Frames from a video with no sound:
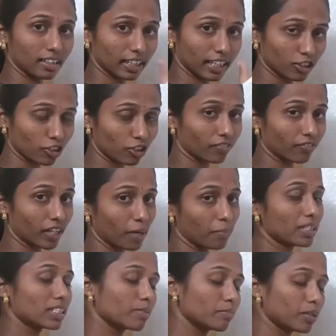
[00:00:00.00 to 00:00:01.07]
nature of
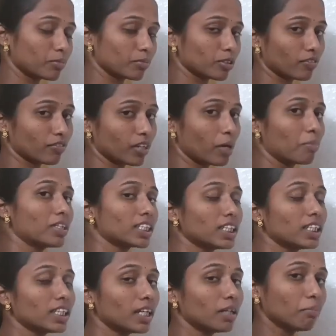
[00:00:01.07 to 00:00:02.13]
damage, symptoms of damage, and
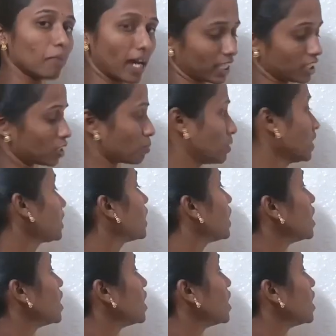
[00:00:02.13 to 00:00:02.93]
then management.